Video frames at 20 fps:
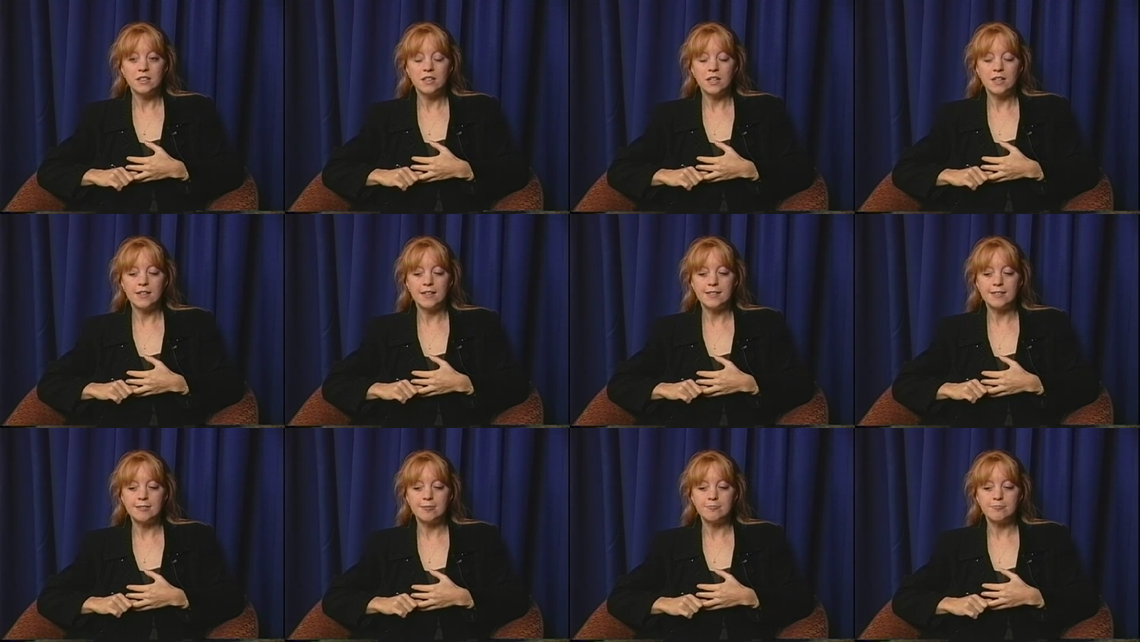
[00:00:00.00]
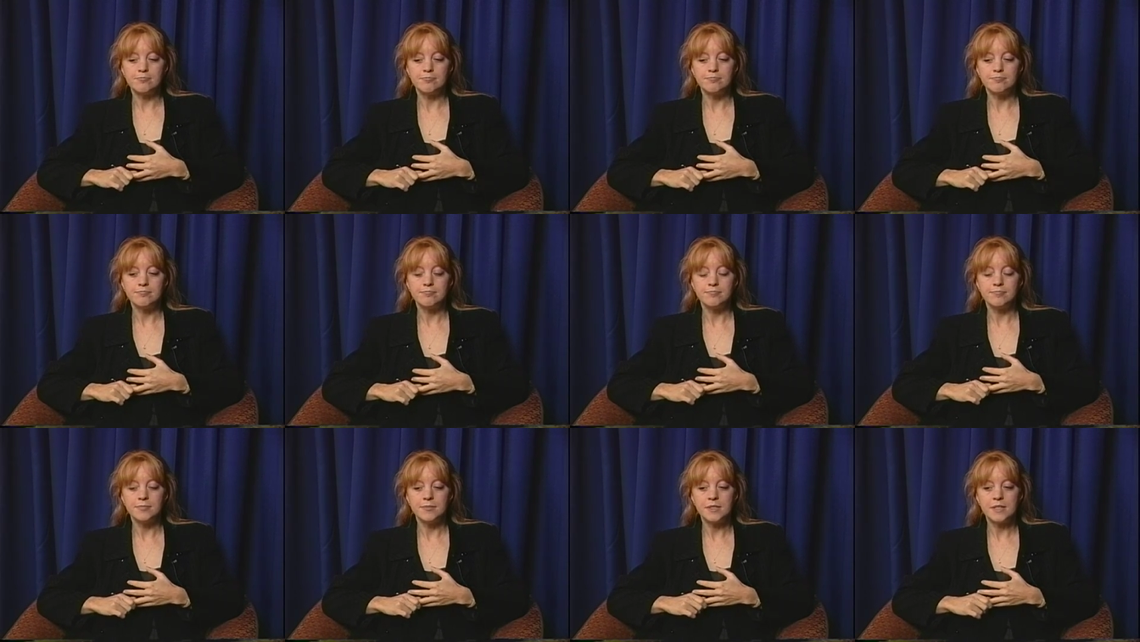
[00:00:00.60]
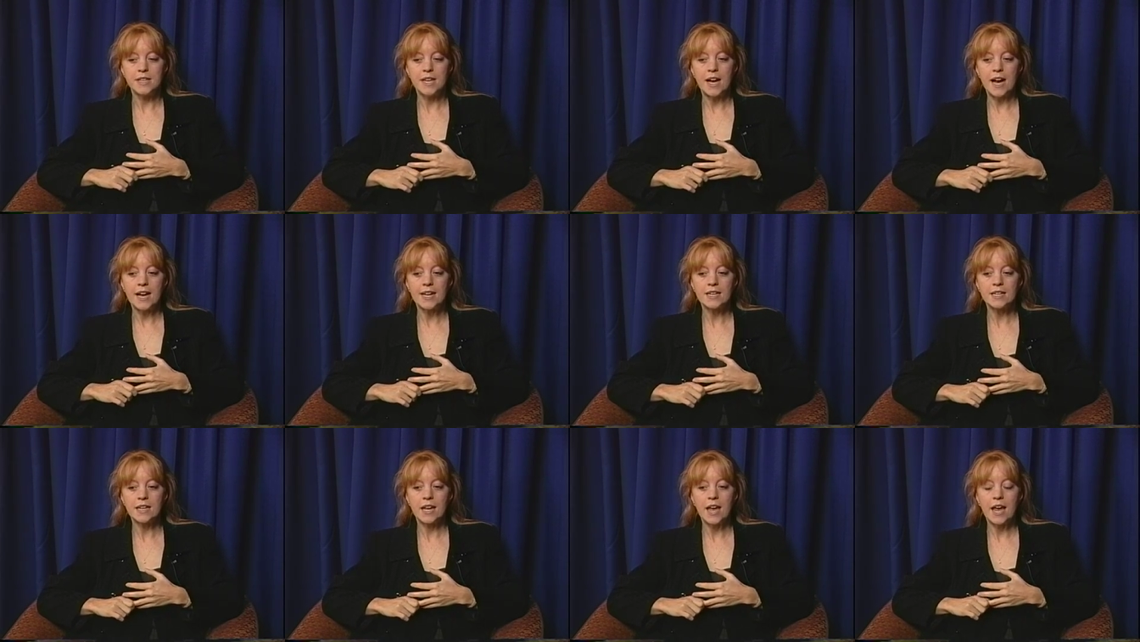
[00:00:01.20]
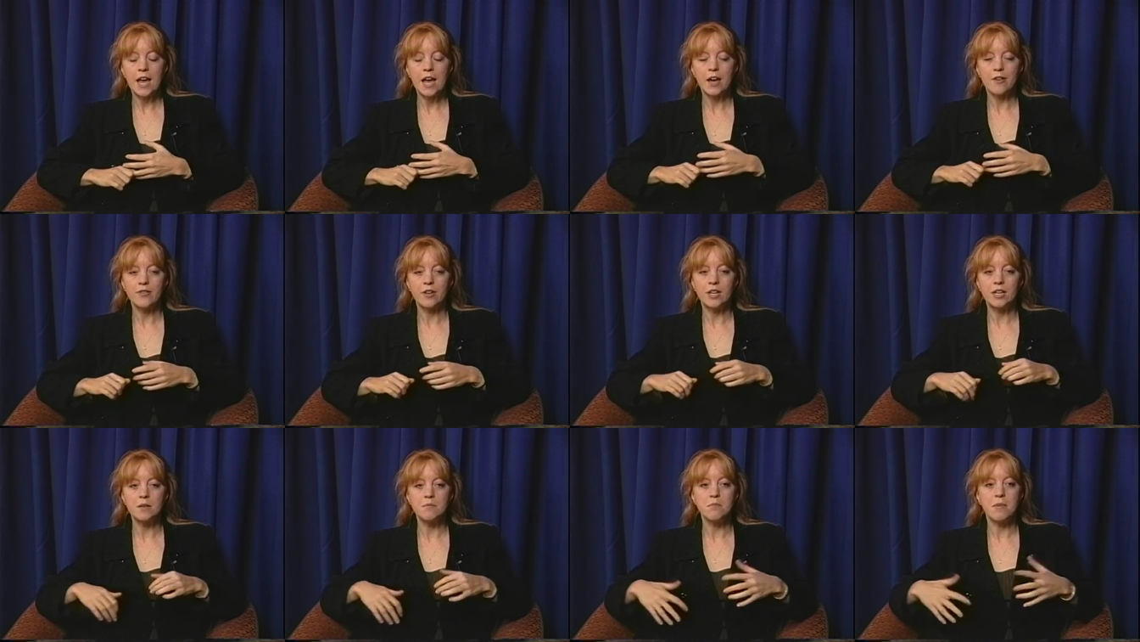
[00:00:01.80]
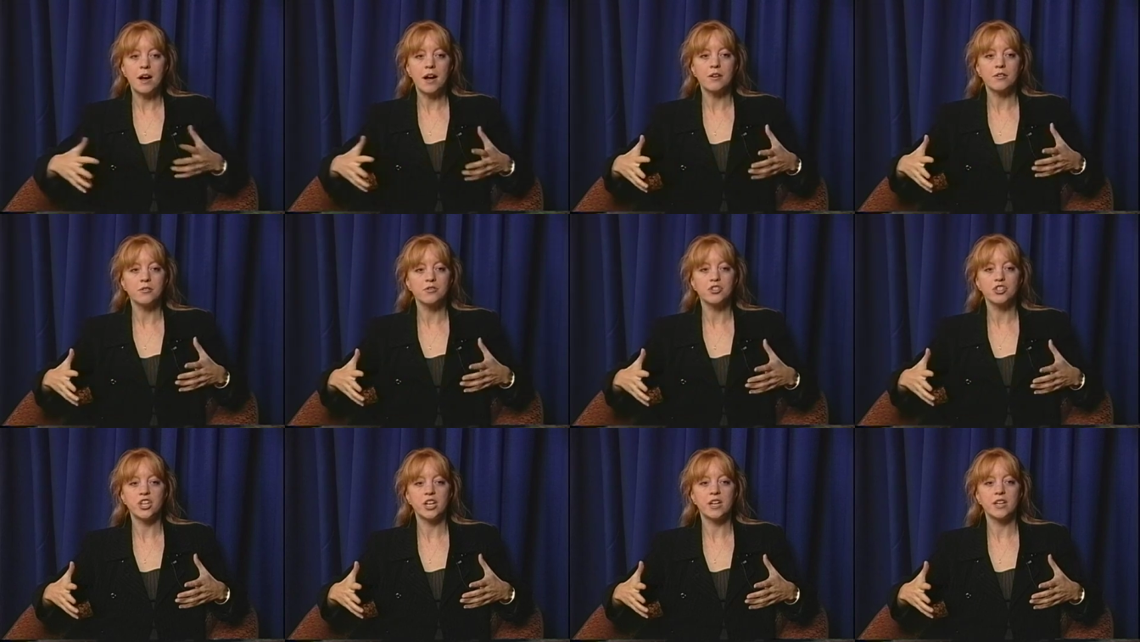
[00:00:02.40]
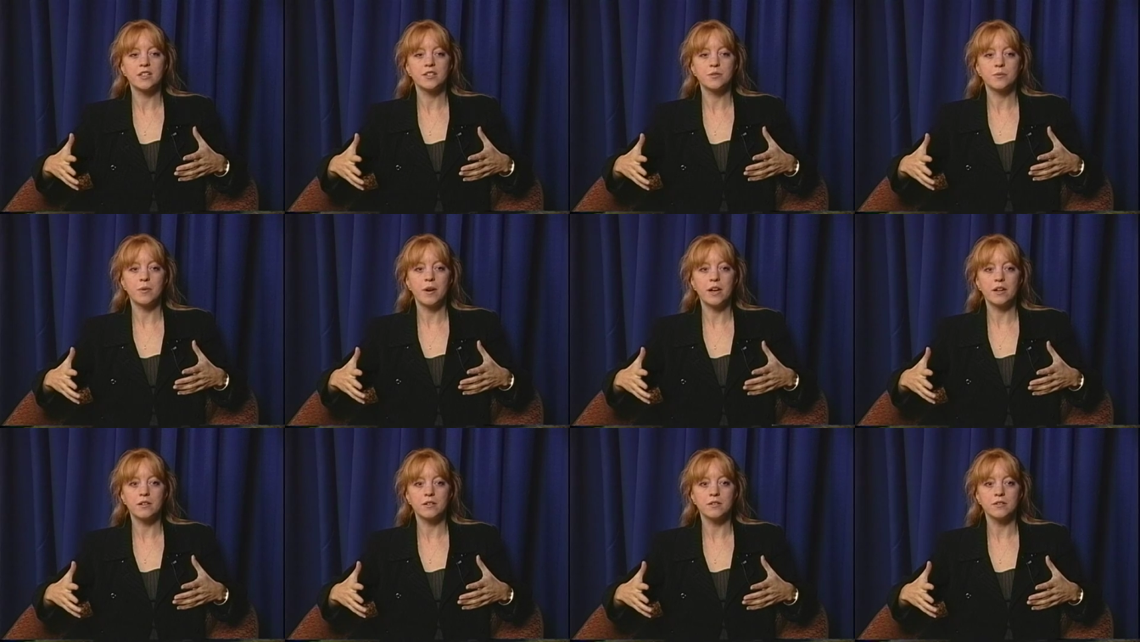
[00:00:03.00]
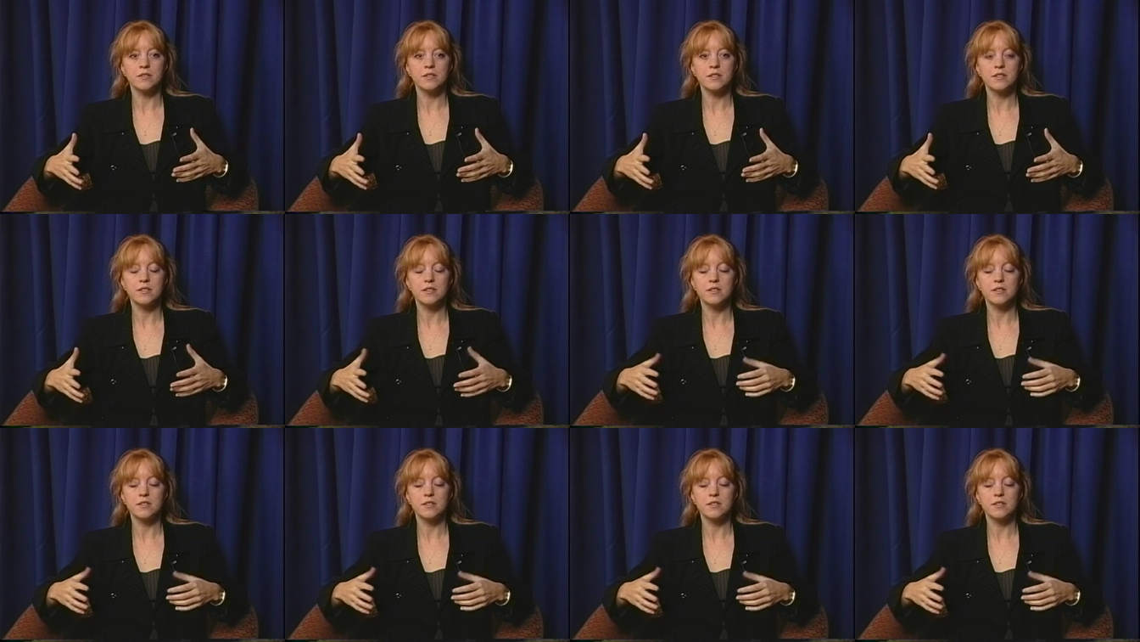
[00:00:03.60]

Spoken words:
I didn't have any modern jazz records.